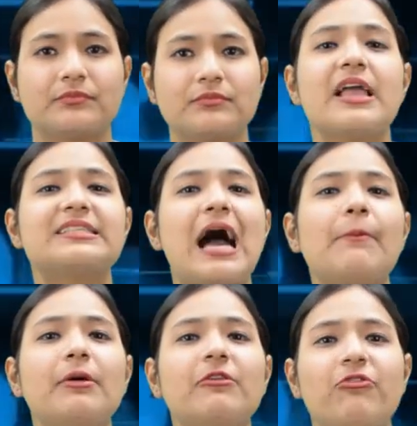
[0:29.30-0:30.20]

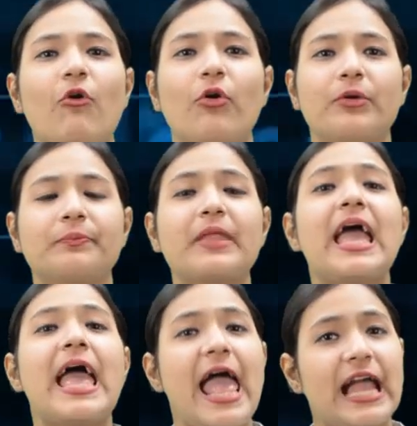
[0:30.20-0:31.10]
Example 4.
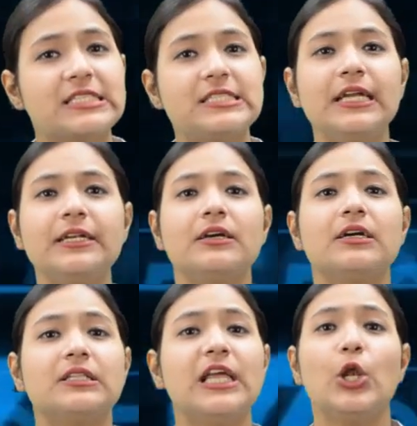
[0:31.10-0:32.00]

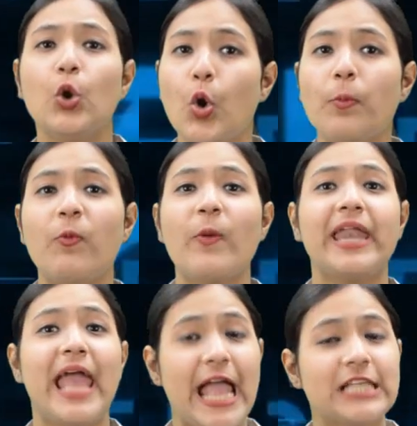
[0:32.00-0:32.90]
Exit the loop
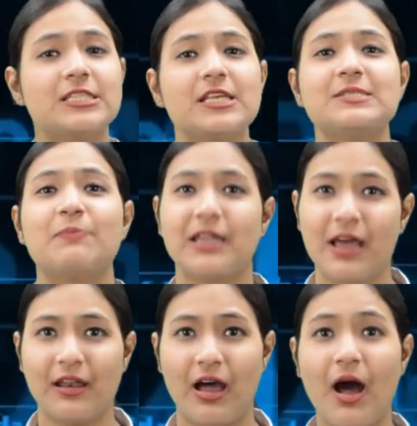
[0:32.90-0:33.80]
when X is
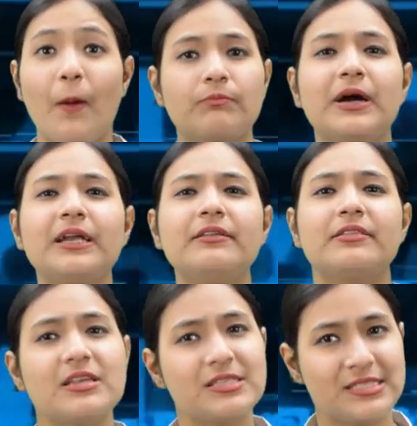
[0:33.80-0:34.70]
banana,
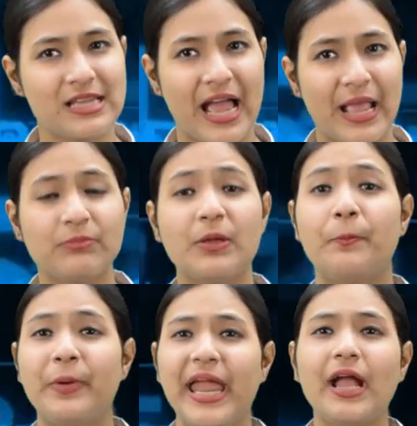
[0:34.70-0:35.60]
but this time the
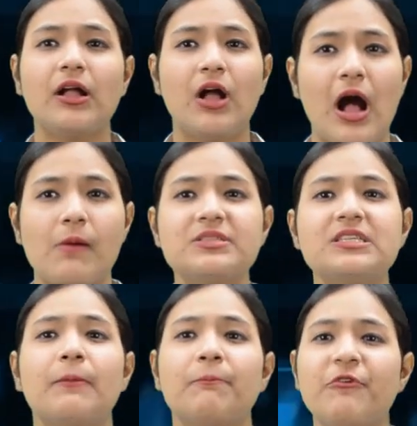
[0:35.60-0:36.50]
break
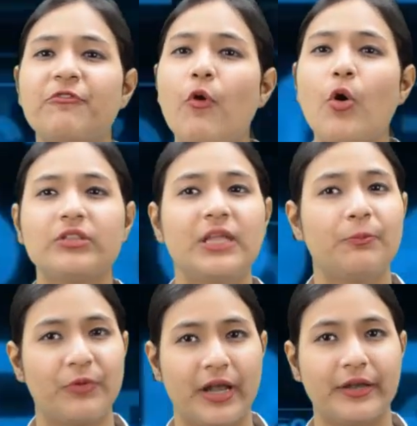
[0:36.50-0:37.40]
comes before the
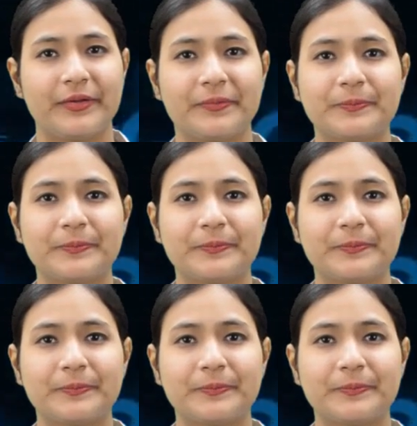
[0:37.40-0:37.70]
print.